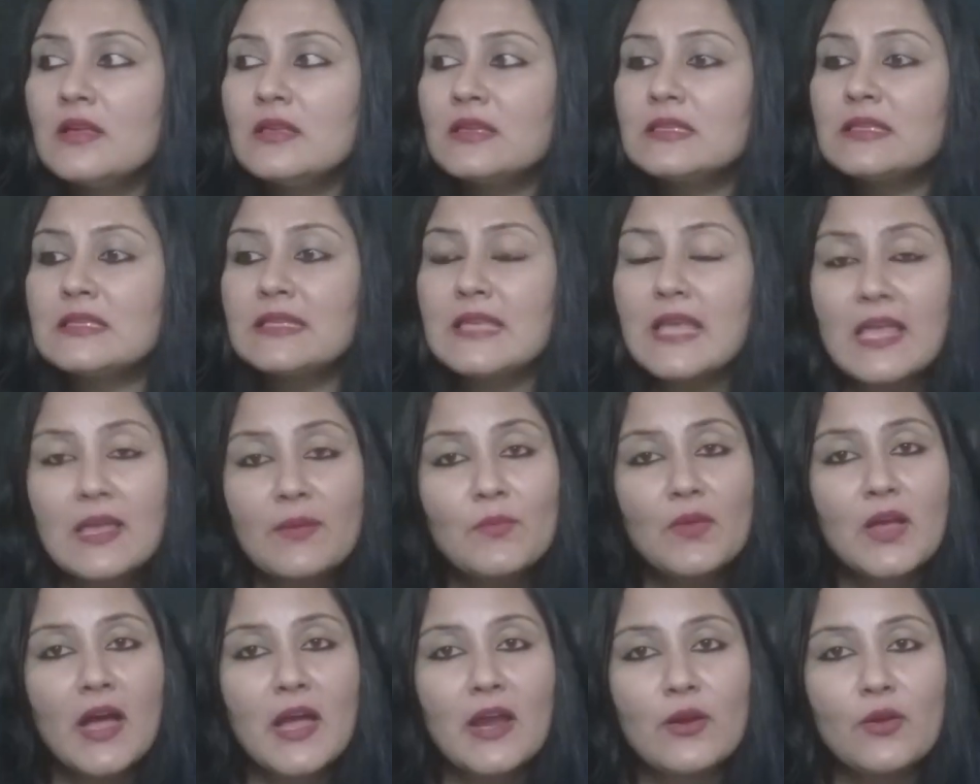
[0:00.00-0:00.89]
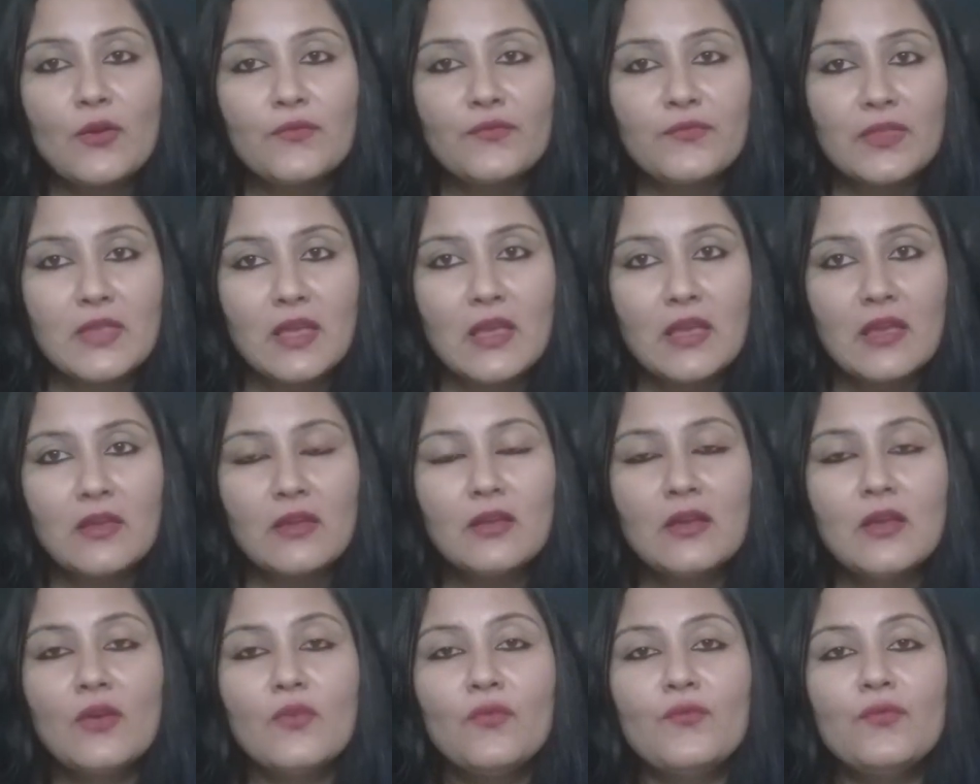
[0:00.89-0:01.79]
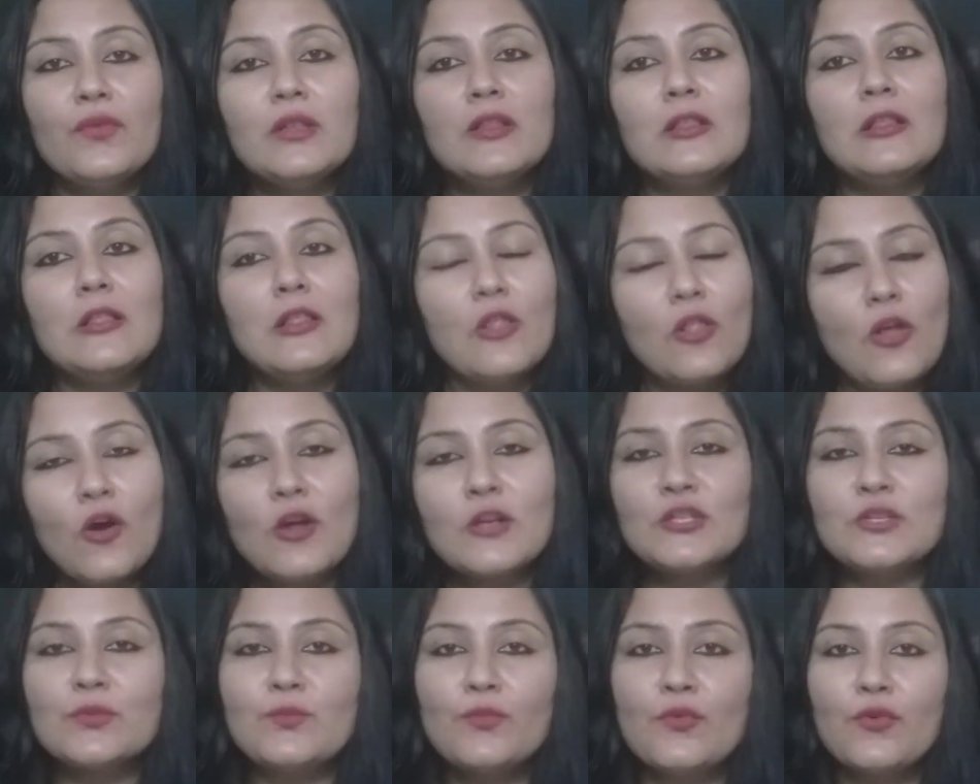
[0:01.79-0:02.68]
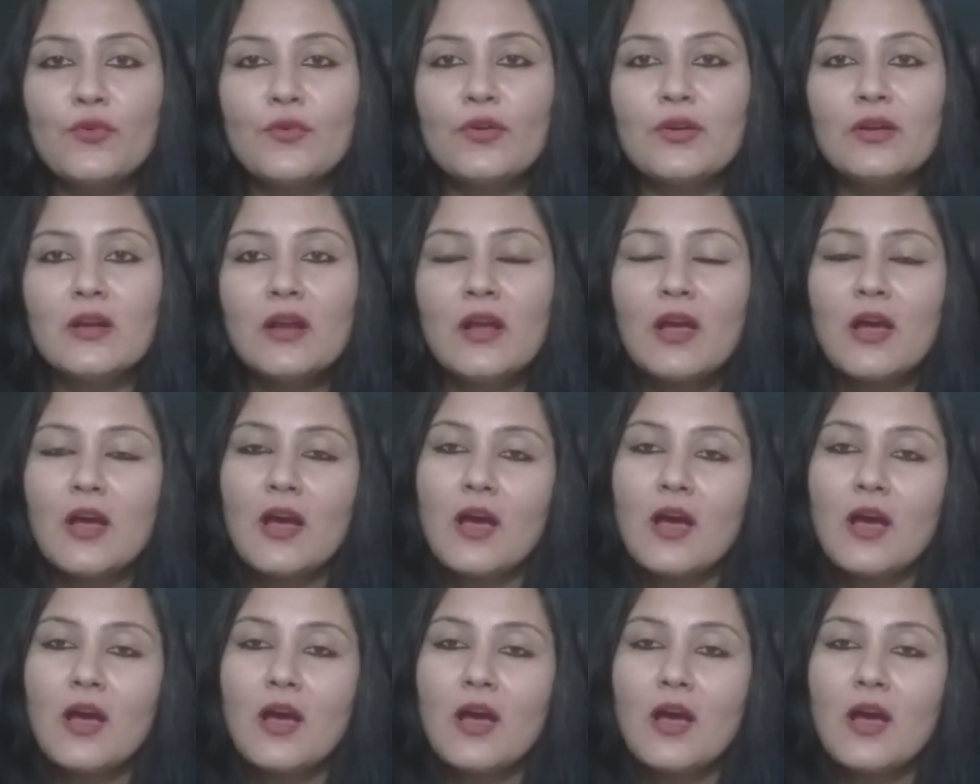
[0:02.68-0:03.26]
same kind of thing with lot more